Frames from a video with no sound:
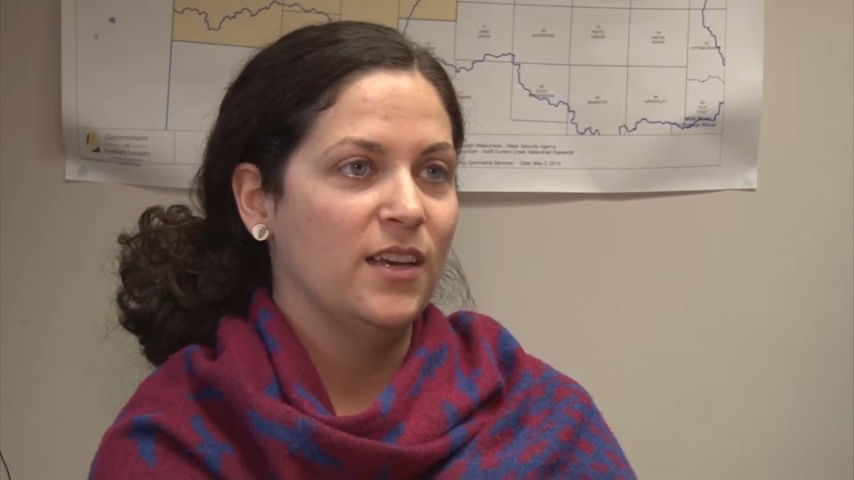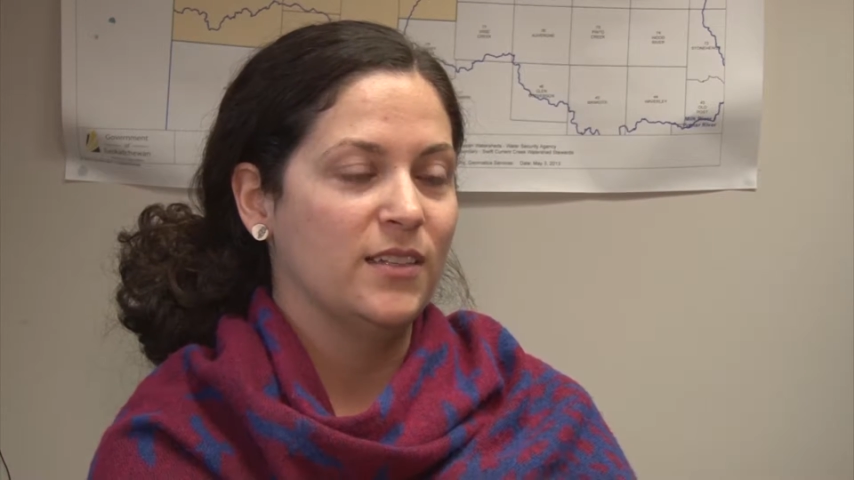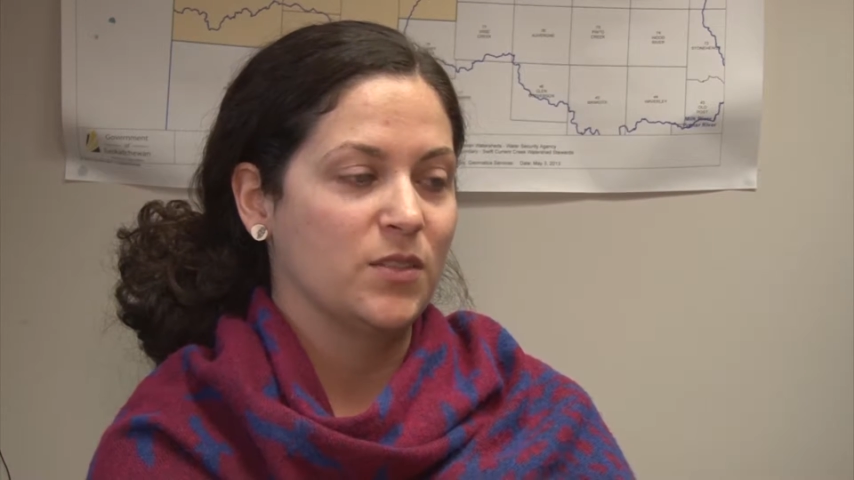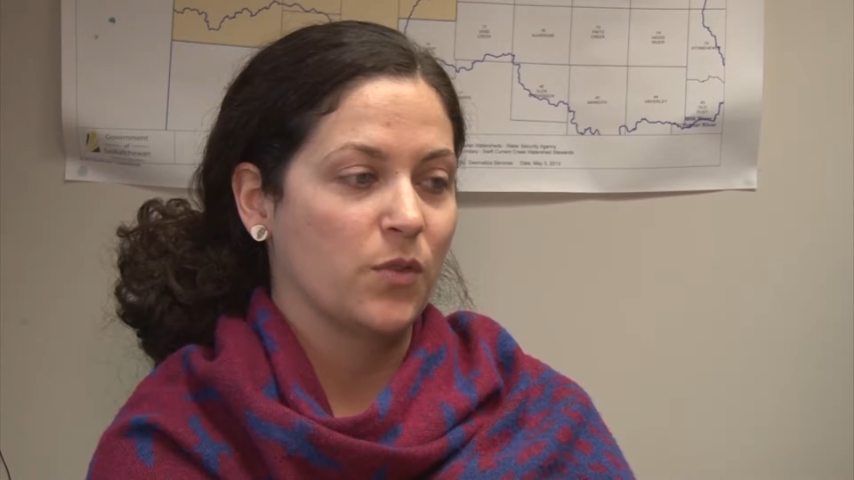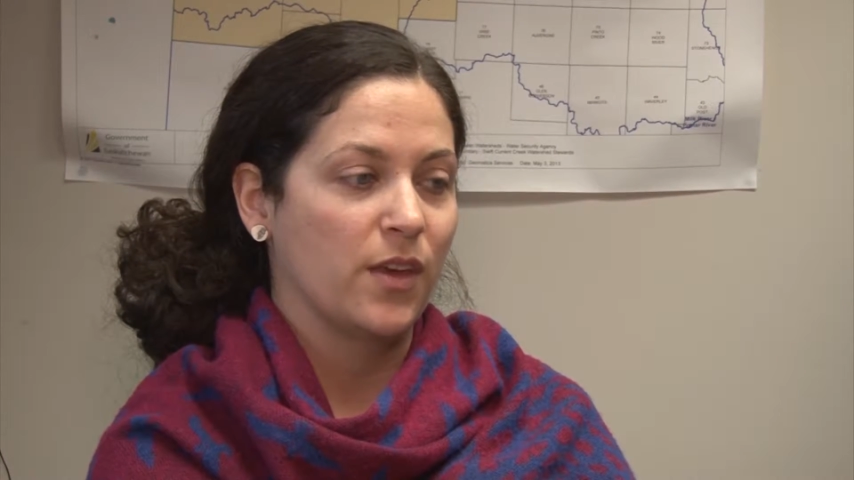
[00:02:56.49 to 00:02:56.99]

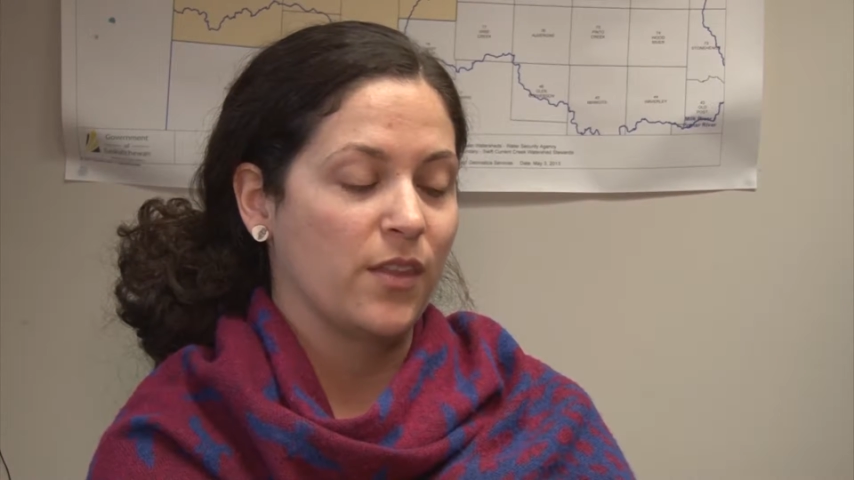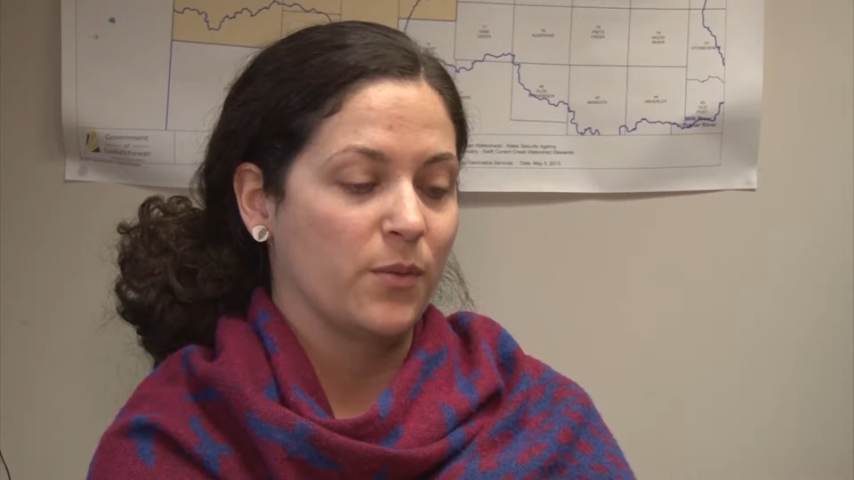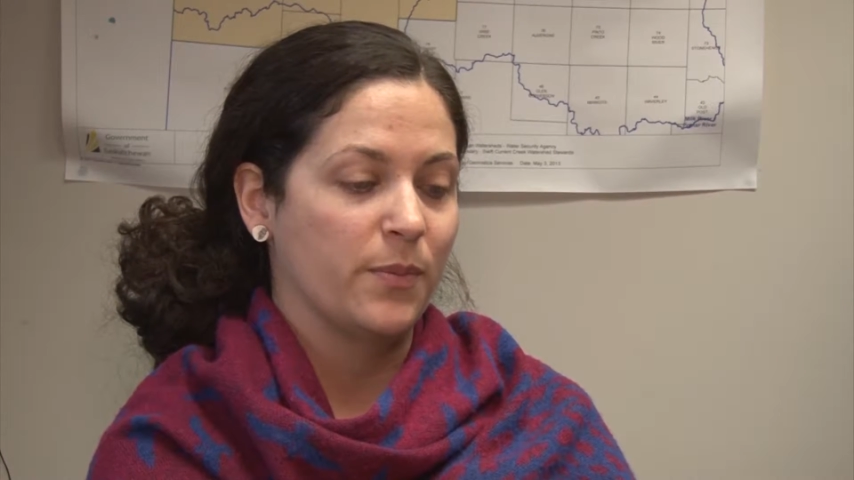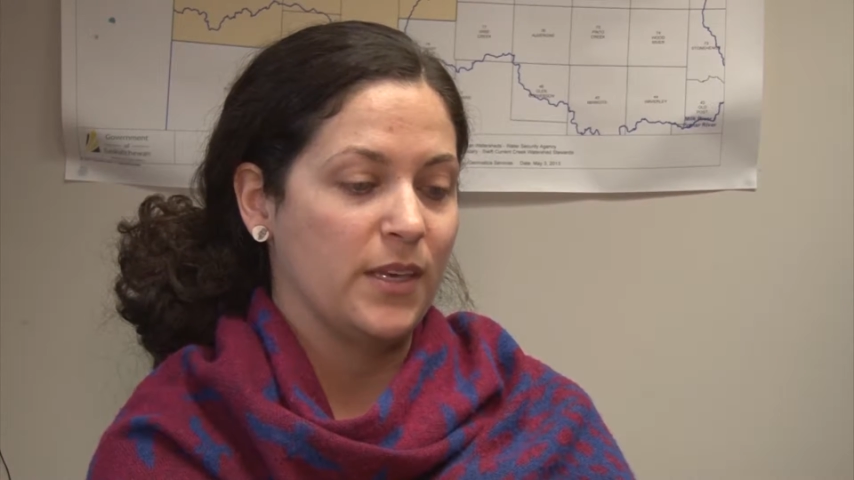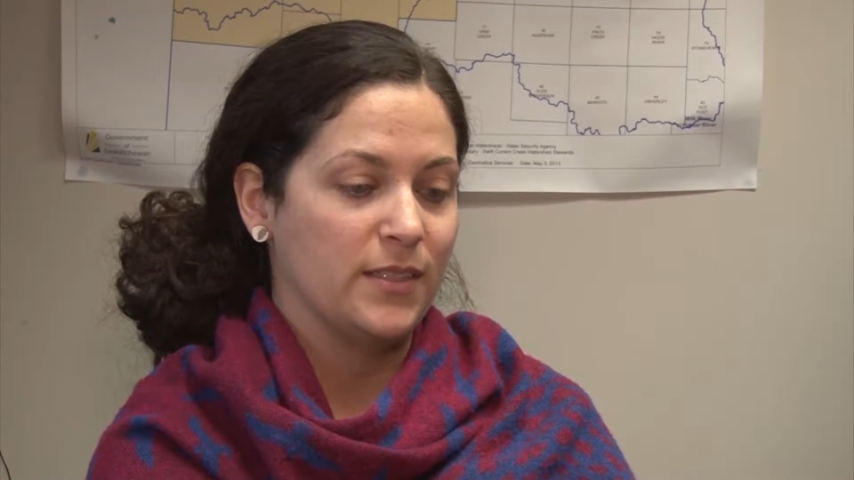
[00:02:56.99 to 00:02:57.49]
And so the other
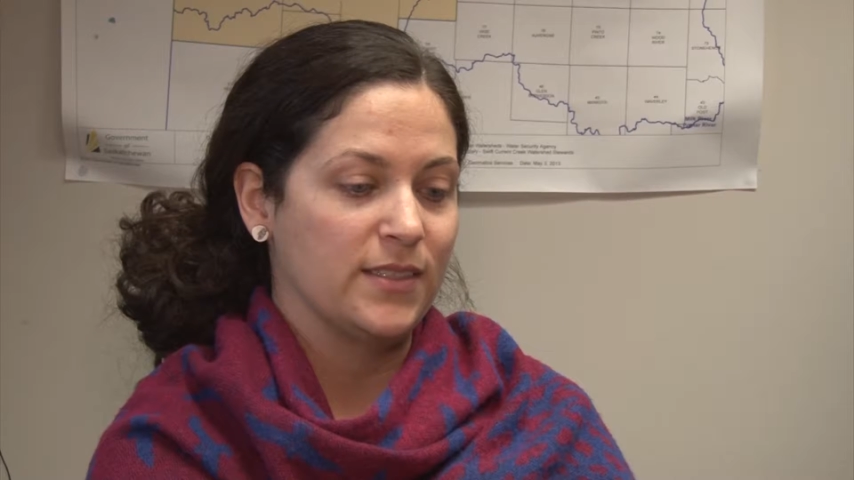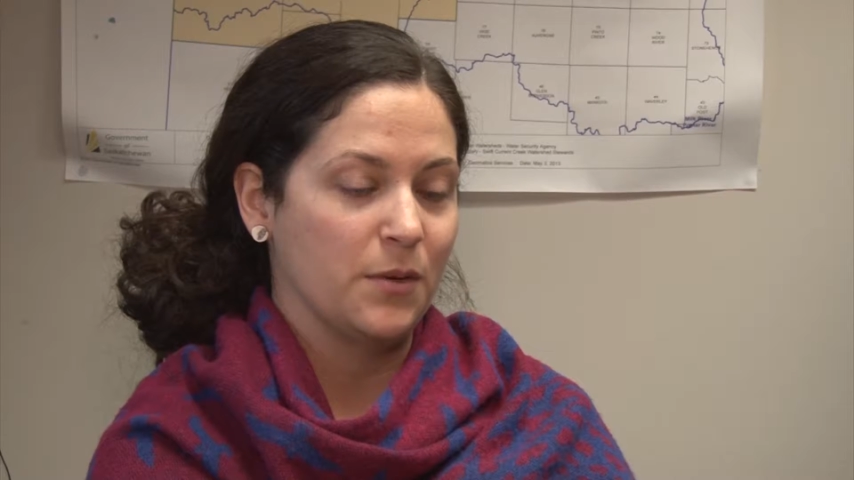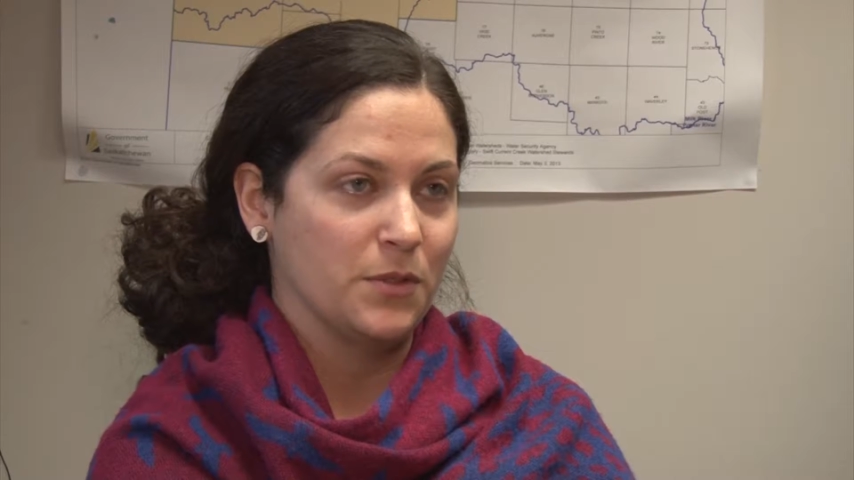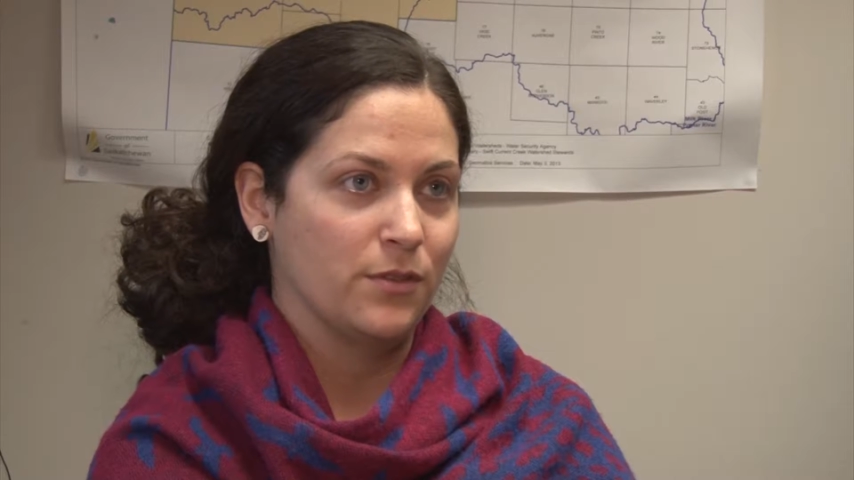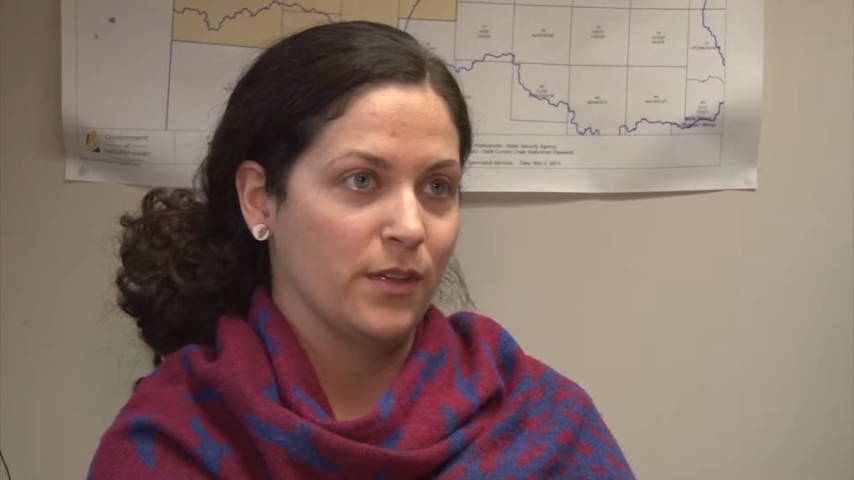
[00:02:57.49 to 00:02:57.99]
piece that
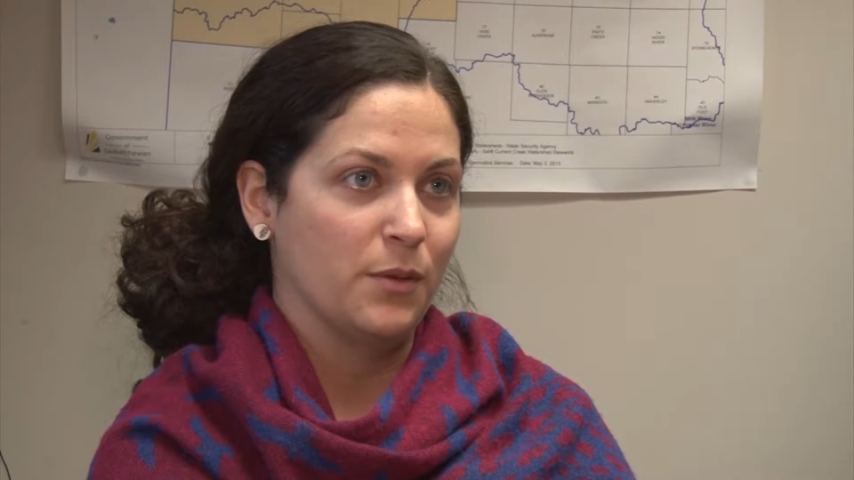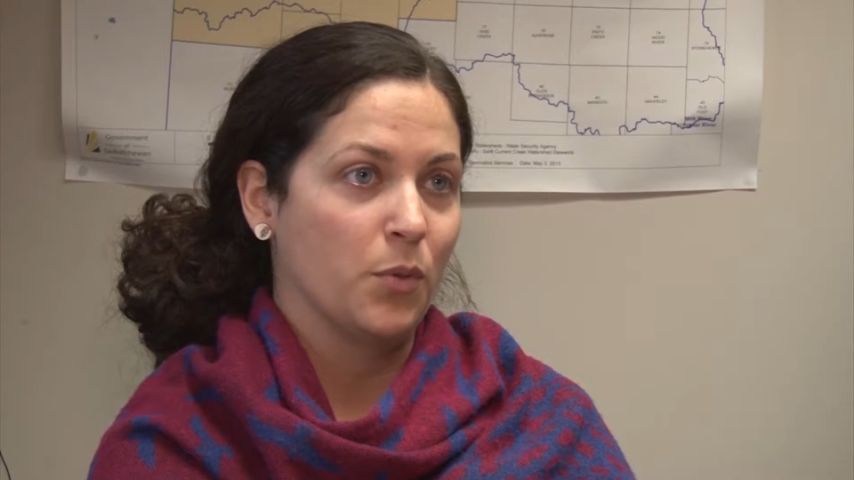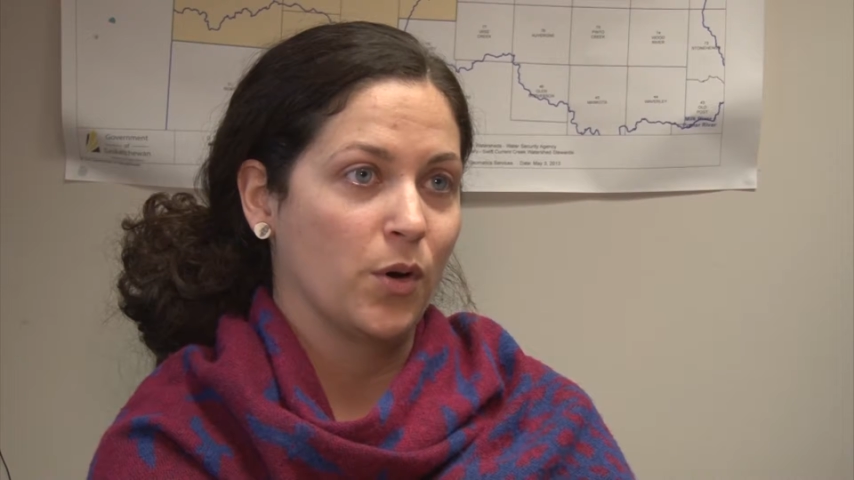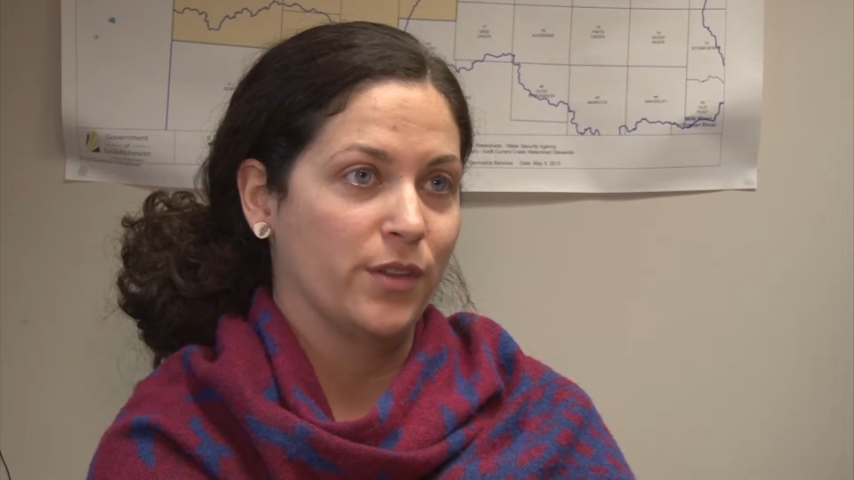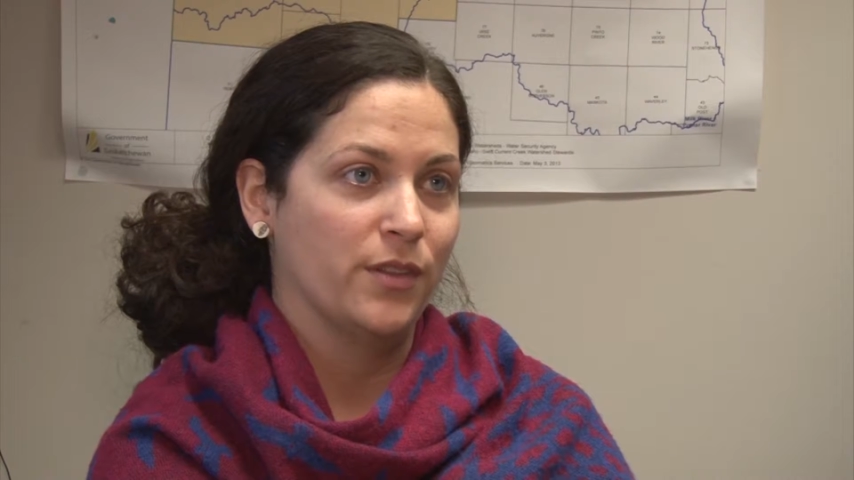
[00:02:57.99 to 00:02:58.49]
was really
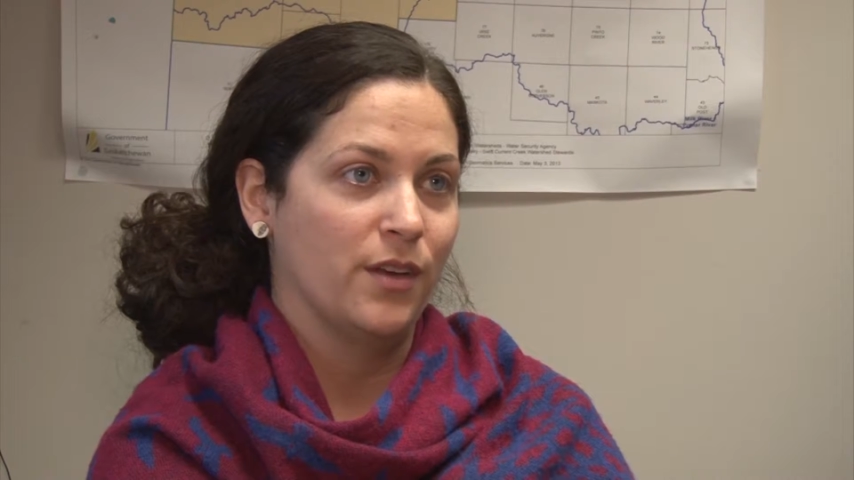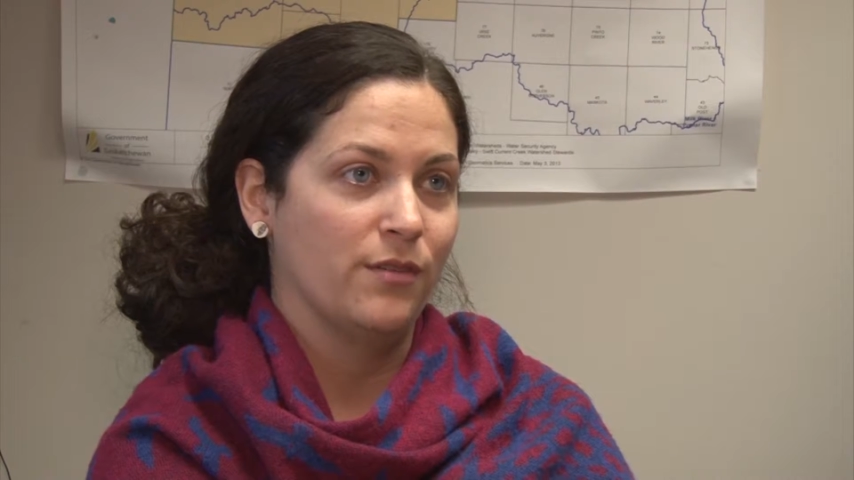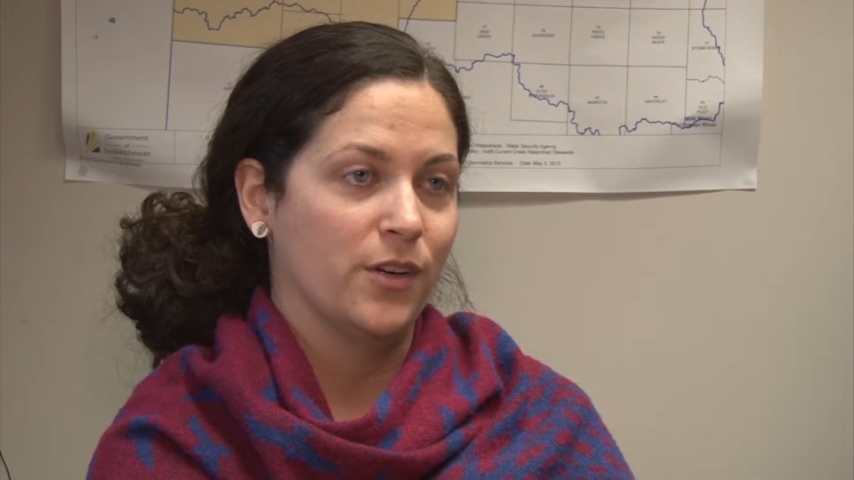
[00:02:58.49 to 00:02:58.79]
important that